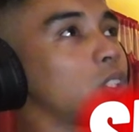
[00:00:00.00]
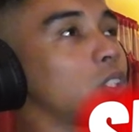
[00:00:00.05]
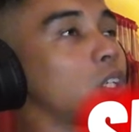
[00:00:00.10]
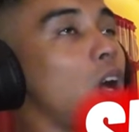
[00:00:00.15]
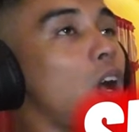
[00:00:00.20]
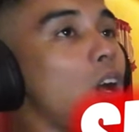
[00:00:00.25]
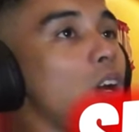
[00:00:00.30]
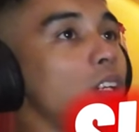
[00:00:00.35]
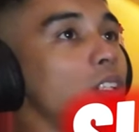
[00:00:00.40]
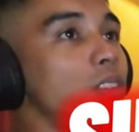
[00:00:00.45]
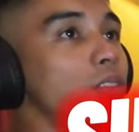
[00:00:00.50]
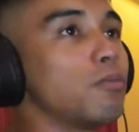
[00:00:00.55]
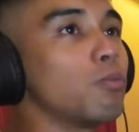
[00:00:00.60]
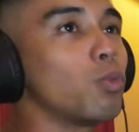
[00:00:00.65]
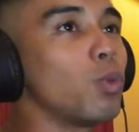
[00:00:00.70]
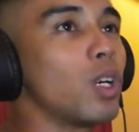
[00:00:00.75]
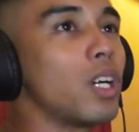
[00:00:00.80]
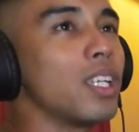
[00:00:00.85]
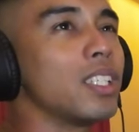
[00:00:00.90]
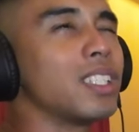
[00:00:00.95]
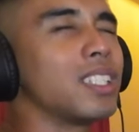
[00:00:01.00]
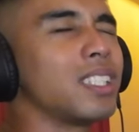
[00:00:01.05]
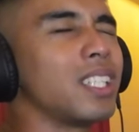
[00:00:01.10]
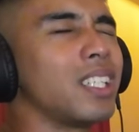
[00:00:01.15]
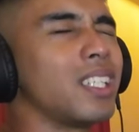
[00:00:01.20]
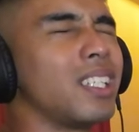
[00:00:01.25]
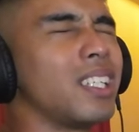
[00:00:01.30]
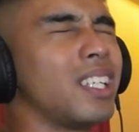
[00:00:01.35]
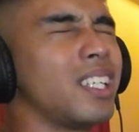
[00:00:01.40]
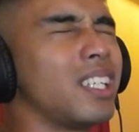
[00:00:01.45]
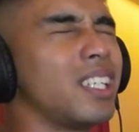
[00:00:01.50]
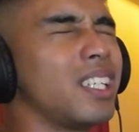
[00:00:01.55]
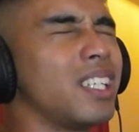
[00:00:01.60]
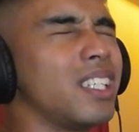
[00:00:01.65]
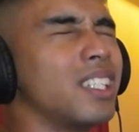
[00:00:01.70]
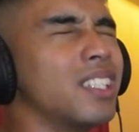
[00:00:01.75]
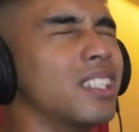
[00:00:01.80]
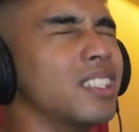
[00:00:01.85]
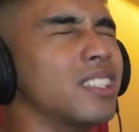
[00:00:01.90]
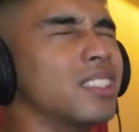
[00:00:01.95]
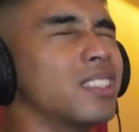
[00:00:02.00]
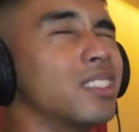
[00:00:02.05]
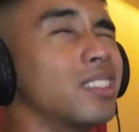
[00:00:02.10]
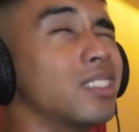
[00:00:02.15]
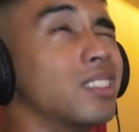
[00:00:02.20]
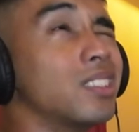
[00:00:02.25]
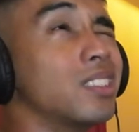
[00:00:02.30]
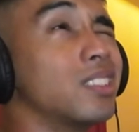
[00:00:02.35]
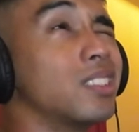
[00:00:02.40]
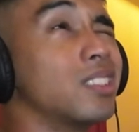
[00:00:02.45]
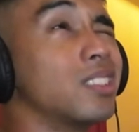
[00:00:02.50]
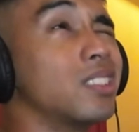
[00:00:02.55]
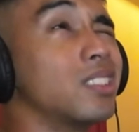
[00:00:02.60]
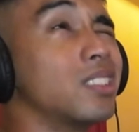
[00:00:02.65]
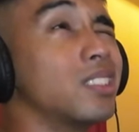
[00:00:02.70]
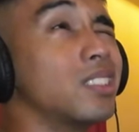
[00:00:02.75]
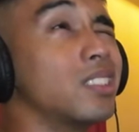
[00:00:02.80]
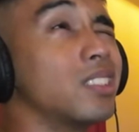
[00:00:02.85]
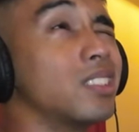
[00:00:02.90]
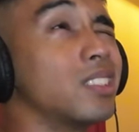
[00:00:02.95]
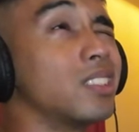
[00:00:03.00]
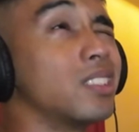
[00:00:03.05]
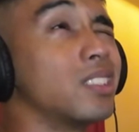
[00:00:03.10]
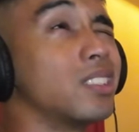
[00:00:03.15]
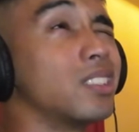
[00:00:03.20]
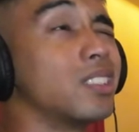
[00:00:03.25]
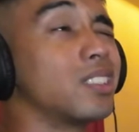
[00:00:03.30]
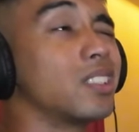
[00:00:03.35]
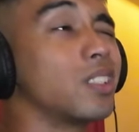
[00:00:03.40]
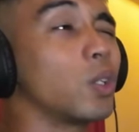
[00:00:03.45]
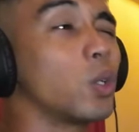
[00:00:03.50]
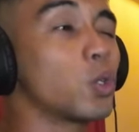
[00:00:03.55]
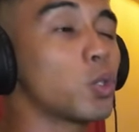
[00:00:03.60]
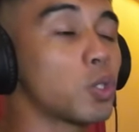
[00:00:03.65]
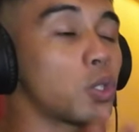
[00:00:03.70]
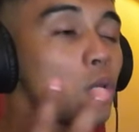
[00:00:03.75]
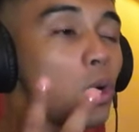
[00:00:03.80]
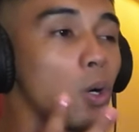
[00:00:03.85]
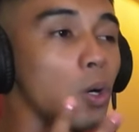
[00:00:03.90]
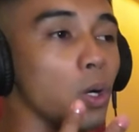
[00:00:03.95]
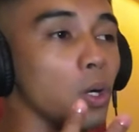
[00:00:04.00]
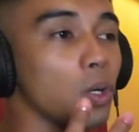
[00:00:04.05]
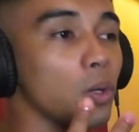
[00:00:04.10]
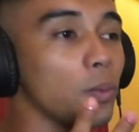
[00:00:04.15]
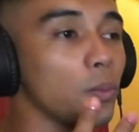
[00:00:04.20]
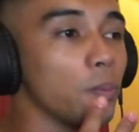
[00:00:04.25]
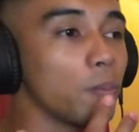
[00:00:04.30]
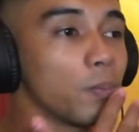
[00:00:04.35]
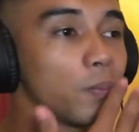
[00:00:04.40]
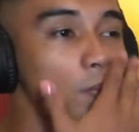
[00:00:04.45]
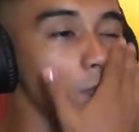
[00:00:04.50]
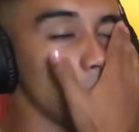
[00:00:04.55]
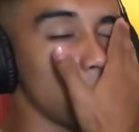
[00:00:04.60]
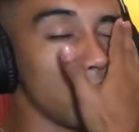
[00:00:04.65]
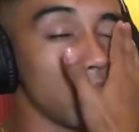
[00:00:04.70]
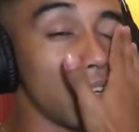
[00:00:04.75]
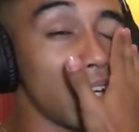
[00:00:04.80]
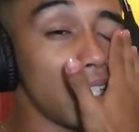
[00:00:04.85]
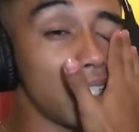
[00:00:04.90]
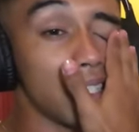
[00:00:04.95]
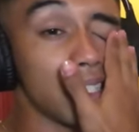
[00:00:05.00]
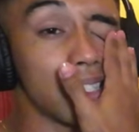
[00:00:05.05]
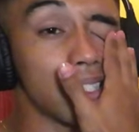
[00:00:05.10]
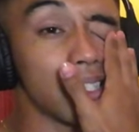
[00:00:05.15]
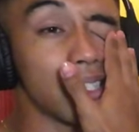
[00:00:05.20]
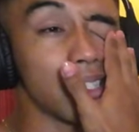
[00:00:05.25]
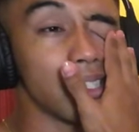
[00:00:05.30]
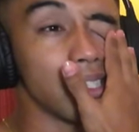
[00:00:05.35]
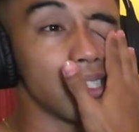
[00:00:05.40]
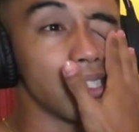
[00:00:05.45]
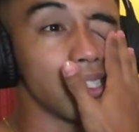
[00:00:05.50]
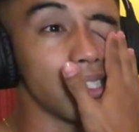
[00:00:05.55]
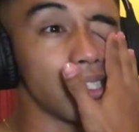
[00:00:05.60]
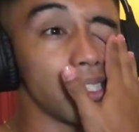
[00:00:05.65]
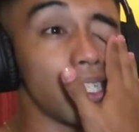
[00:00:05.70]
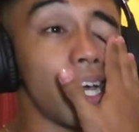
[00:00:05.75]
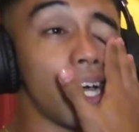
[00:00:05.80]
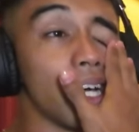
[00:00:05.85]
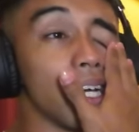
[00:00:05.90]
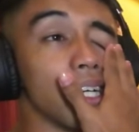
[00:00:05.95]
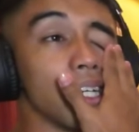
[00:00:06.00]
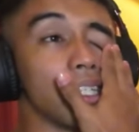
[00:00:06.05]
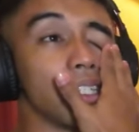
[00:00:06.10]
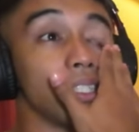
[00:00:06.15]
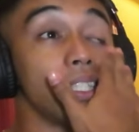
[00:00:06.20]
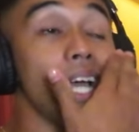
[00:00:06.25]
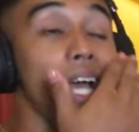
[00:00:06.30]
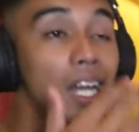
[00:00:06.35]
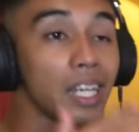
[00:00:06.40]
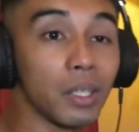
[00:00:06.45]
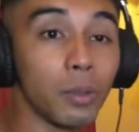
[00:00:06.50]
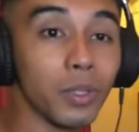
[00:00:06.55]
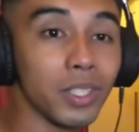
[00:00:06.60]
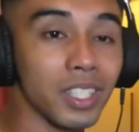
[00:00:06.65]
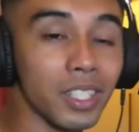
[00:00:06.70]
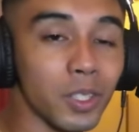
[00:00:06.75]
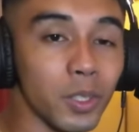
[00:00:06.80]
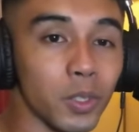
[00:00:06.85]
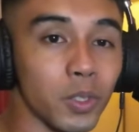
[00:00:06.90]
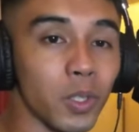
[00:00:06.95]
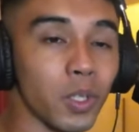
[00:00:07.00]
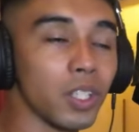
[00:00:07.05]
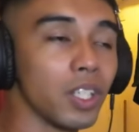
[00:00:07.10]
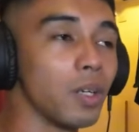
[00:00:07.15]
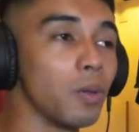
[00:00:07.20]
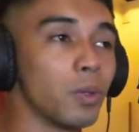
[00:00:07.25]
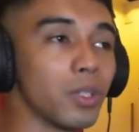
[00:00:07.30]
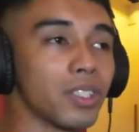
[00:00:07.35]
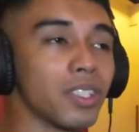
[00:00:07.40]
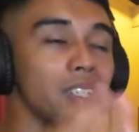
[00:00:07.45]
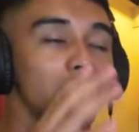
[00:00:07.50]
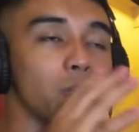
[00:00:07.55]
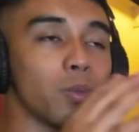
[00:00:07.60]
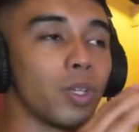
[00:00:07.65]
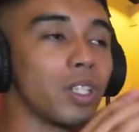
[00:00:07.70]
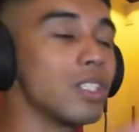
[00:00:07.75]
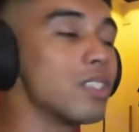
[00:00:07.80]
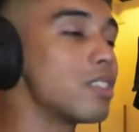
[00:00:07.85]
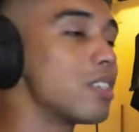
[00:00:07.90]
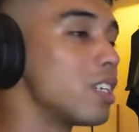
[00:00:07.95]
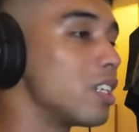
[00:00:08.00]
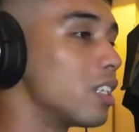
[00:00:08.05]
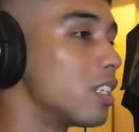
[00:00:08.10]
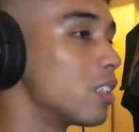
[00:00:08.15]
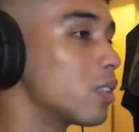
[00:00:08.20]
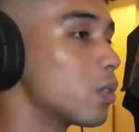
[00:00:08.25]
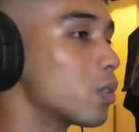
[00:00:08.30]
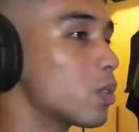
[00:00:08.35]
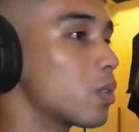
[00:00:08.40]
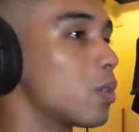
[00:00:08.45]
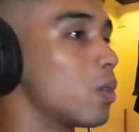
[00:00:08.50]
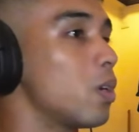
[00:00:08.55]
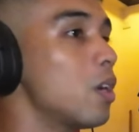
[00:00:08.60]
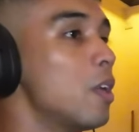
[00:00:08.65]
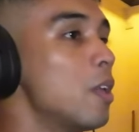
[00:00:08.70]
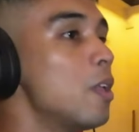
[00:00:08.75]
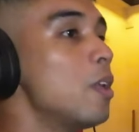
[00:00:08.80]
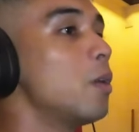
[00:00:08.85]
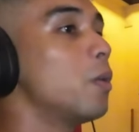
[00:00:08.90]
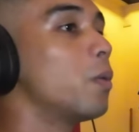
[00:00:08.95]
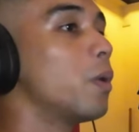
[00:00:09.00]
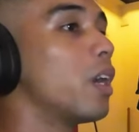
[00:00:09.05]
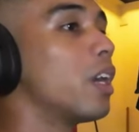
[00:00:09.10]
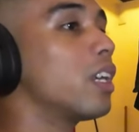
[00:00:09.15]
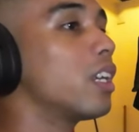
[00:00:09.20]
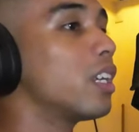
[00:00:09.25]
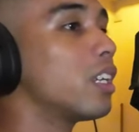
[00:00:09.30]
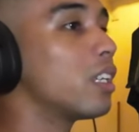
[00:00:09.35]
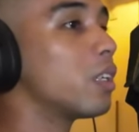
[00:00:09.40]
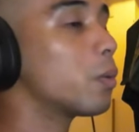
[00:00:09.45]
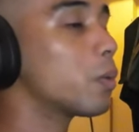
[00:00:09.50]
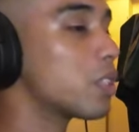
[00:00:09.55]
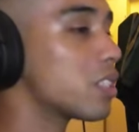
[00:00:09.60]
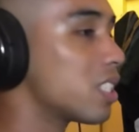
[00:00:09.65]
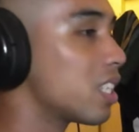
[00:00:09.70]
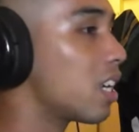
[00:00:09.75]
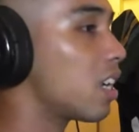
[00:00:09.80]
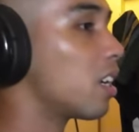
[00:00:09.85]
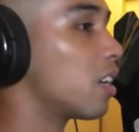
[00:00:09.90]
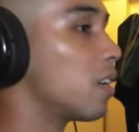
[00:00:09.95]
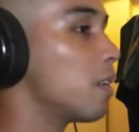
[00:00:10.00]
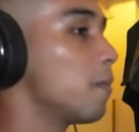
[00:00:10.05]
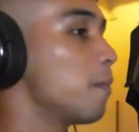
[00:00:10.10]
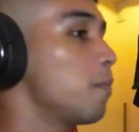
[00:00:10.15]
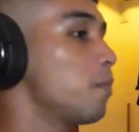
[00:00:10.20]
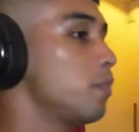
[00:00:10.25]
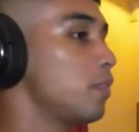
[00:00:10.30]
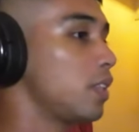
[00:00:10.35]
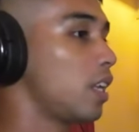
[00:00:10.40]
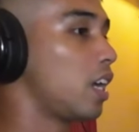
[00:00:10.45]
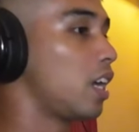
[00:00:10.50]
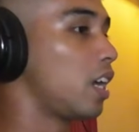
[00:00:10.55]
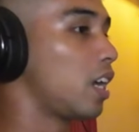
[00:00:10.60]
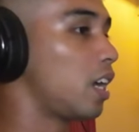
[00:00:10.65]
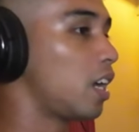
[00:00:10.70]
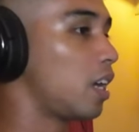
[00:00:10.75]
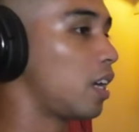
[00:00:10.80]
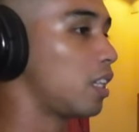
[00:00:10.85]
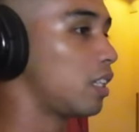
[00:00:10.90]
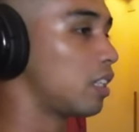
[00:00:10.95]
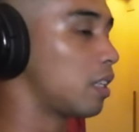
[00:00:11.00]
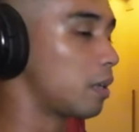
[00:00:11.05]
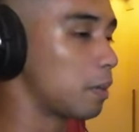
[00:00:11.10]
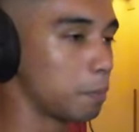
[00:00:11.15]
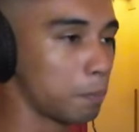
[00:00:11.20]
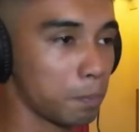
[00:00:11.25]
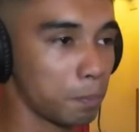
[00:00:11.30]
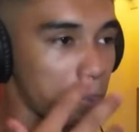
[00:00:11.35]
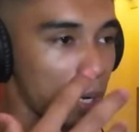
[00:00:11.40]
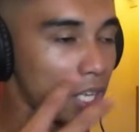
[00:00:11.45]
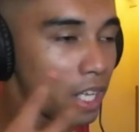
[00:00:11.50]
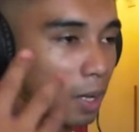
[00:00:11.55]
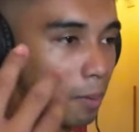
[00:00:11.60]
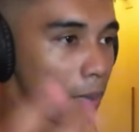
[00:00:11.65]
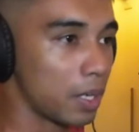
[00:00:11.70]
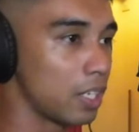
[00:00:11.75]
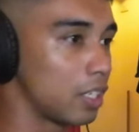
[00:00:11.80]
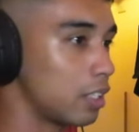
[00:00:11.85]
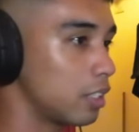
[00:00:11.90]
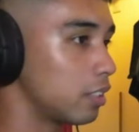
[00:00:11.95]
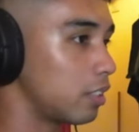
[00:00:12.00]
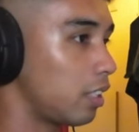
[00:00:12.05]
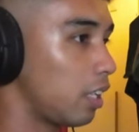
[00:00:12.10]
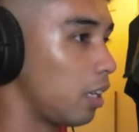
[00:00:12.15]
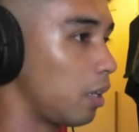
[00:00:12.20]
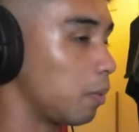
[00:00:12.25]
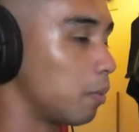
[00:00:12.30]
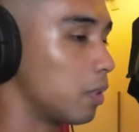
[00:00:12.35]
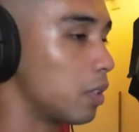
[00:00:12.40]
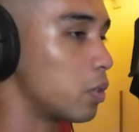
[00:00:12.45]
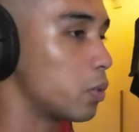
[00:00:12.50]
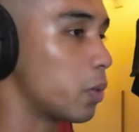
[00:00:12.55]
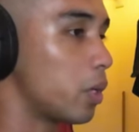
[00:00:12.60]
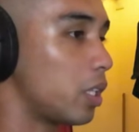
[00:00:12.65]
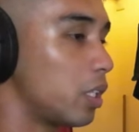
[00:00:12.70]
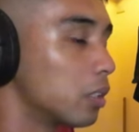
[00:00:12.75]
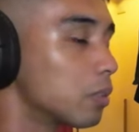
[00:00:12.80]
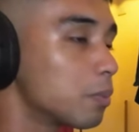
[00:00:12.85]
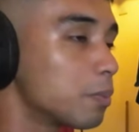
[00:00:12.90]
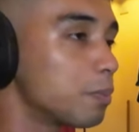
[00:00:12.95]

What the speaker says: Kong was in Gusto. Yes? Yeah. Yeah, he was in Gusto. There was that one scene in Gusto where he was there. The Payaman team as well.